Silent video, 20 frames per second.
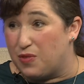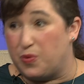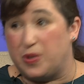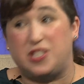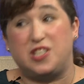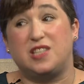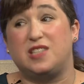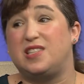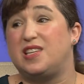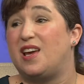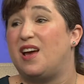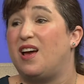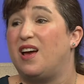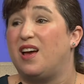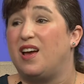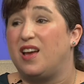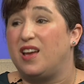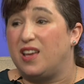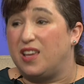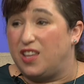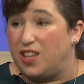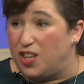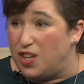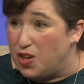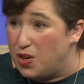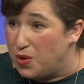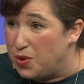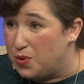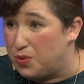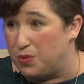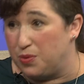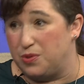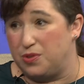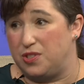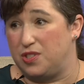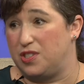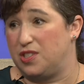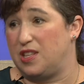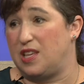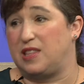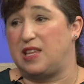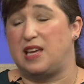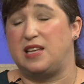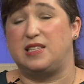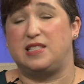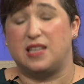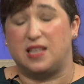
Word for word: which is huge, huge, huge that they huge.